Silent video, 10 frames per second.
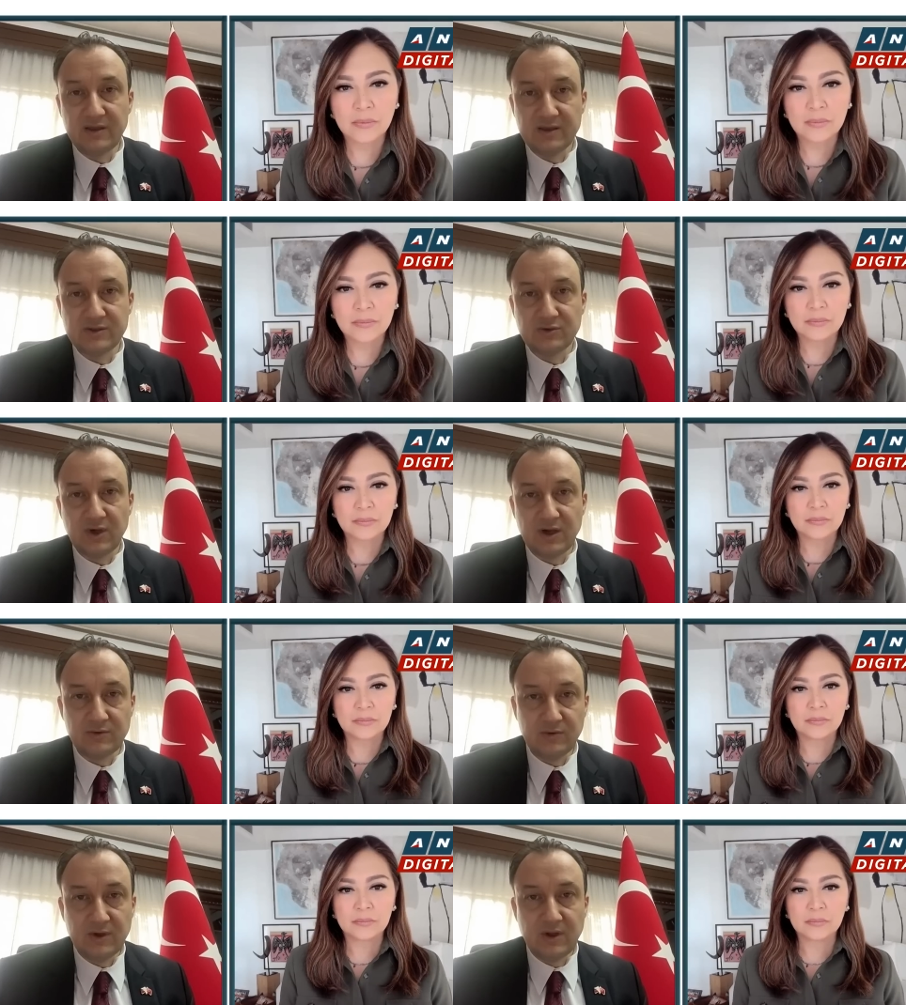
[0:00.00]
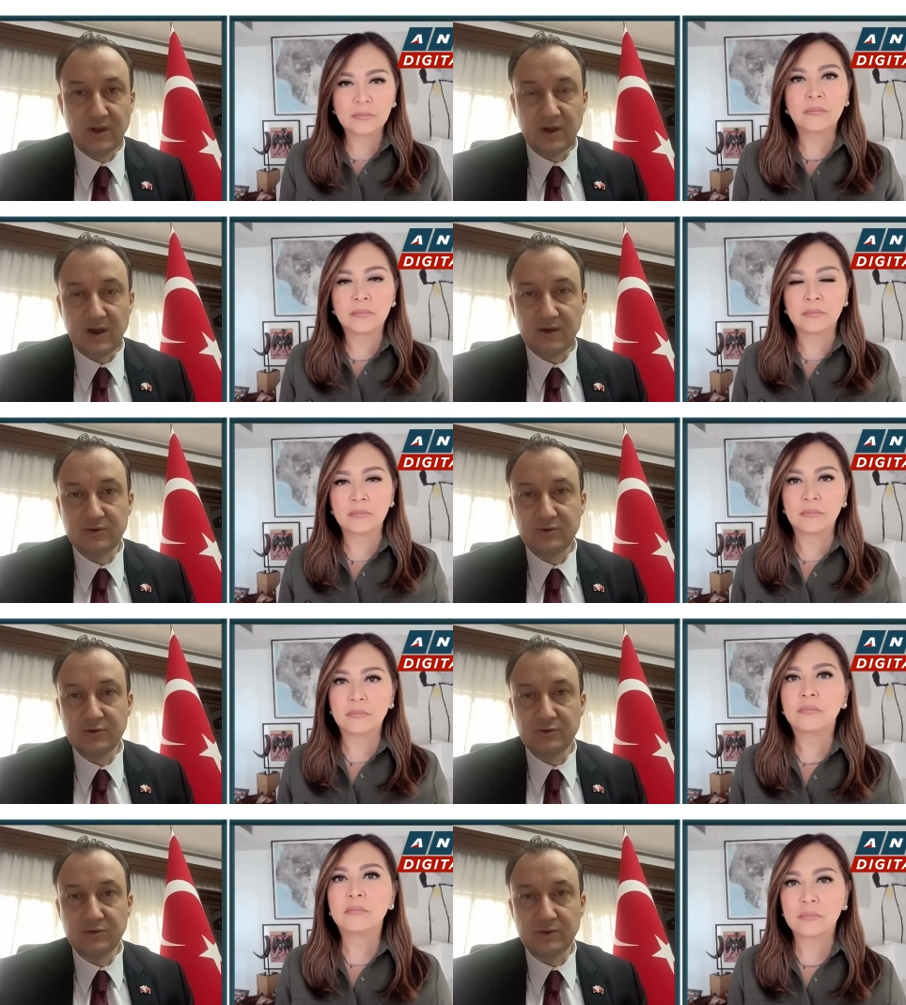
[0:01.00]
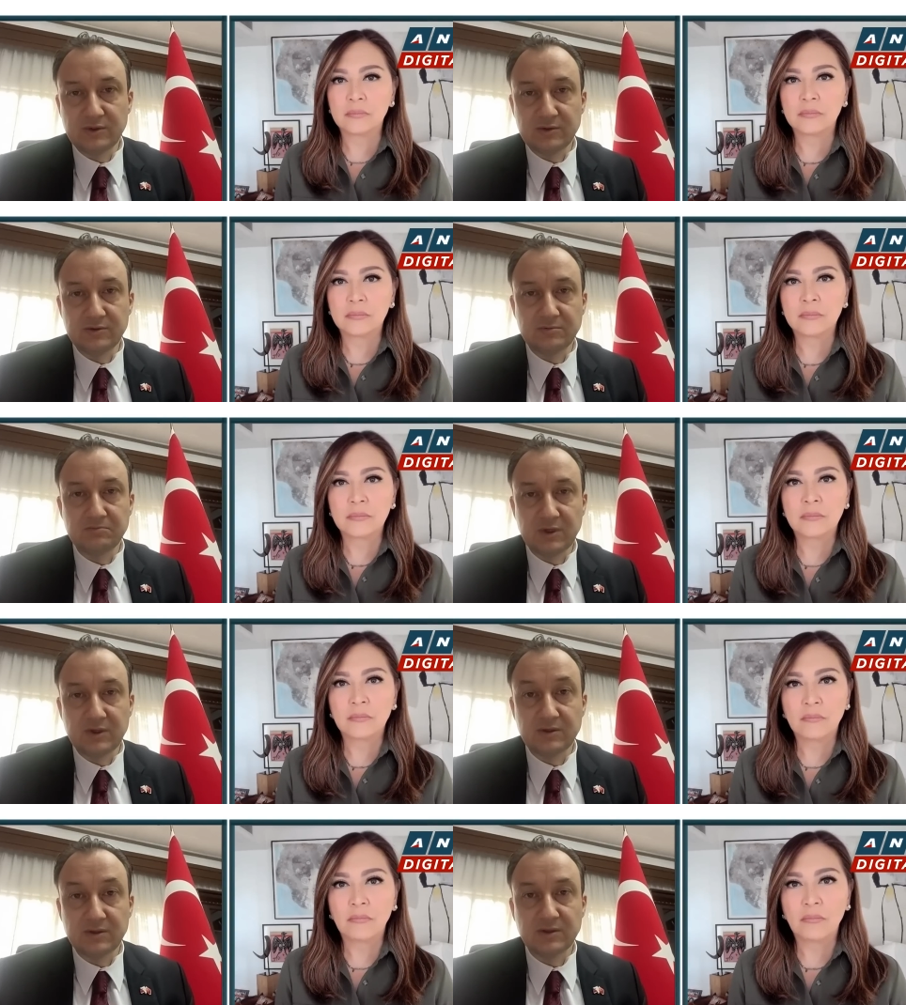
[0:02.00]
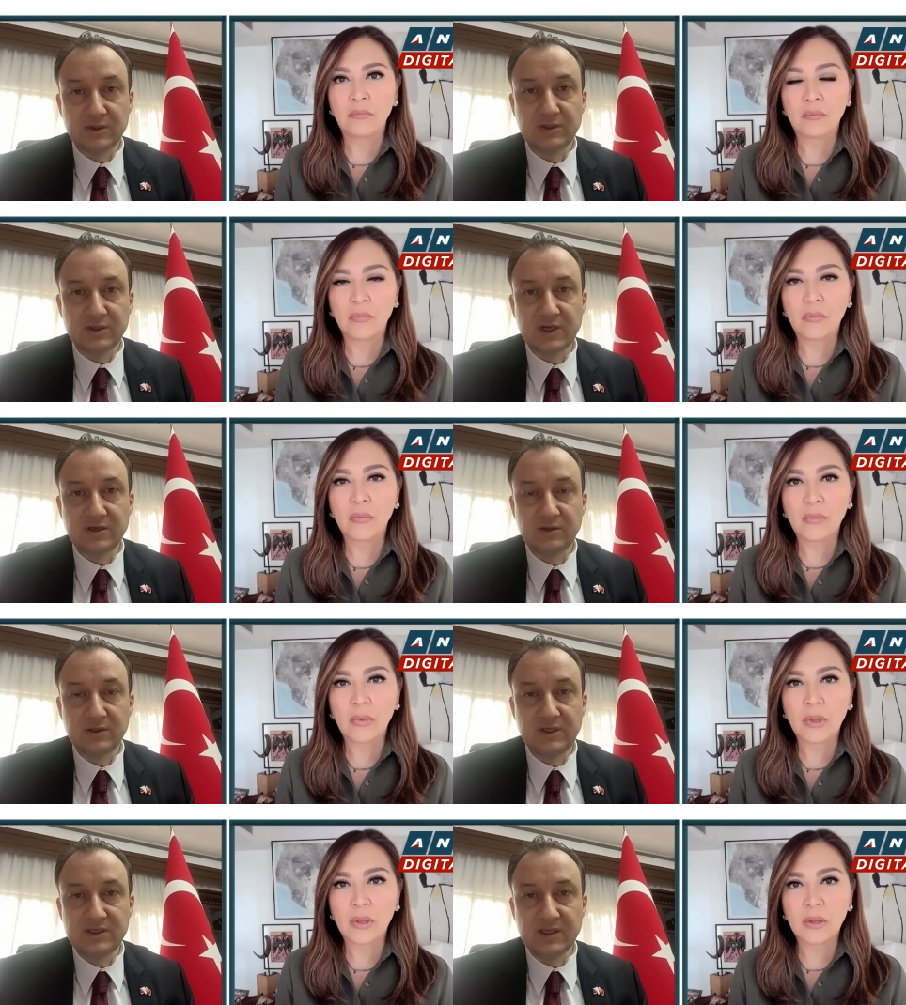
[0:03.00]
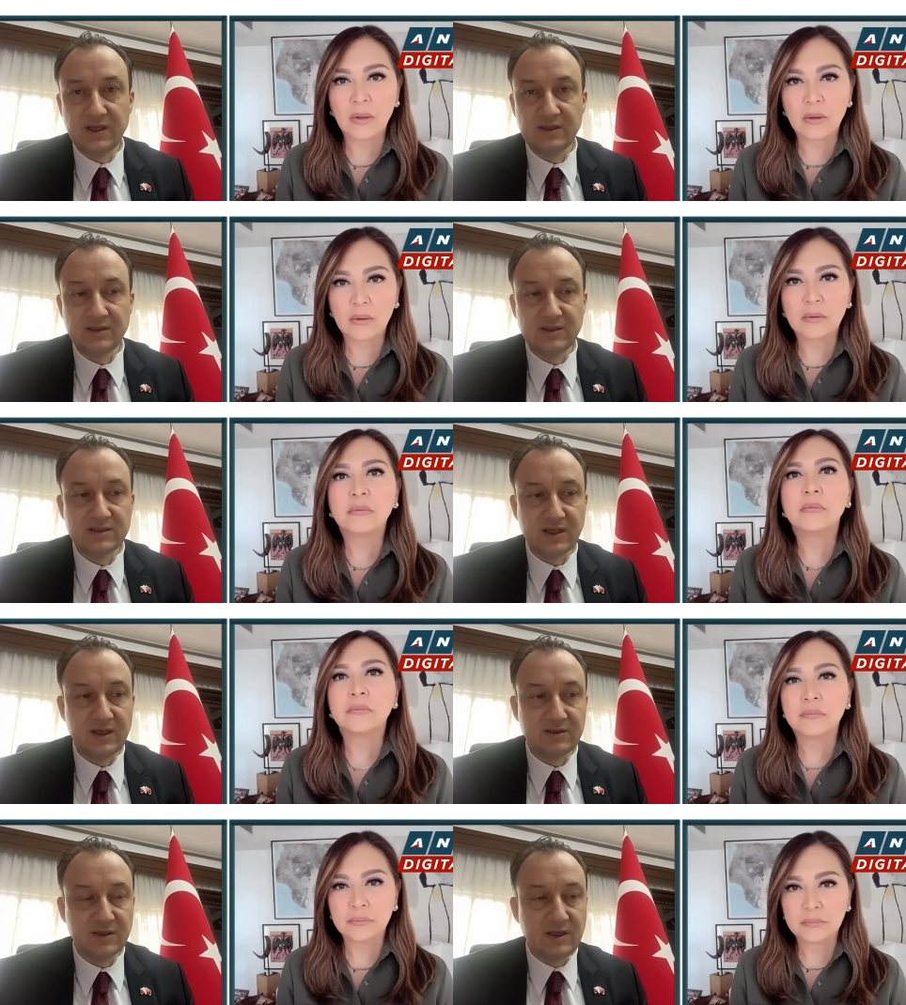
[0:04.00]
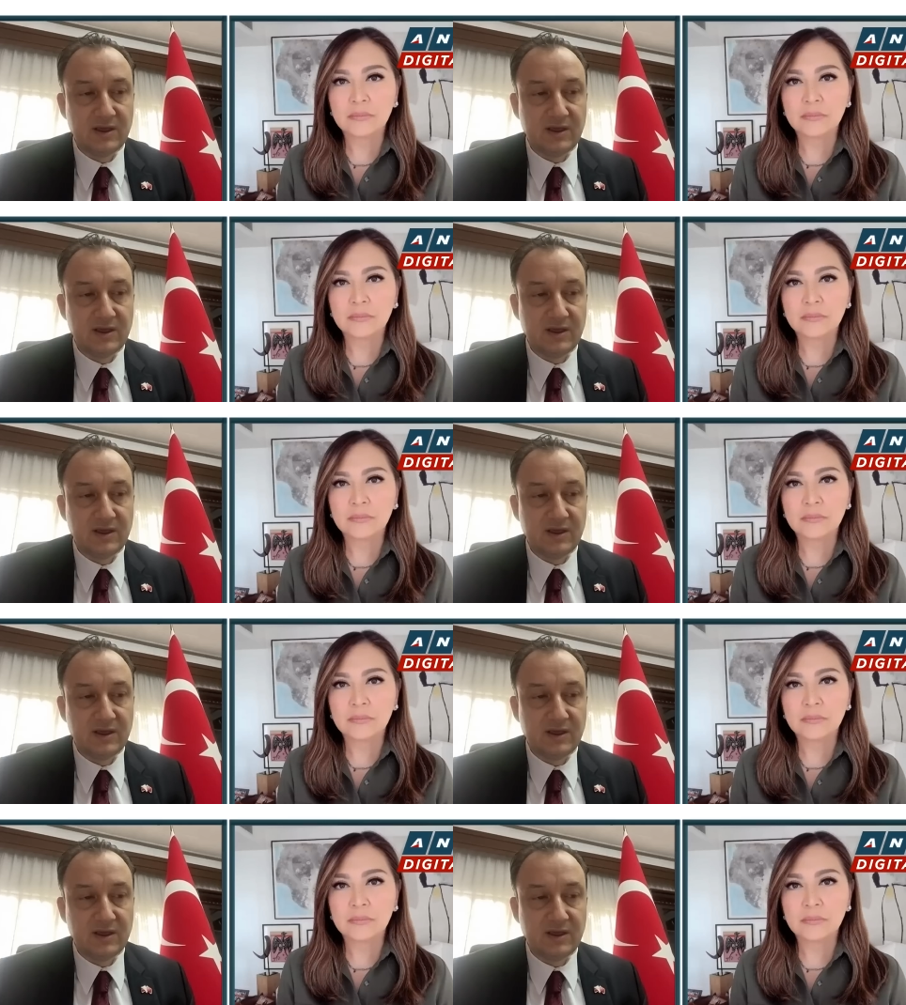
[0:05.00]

Speaker 1: as to how how to uh, channel these aid this aid.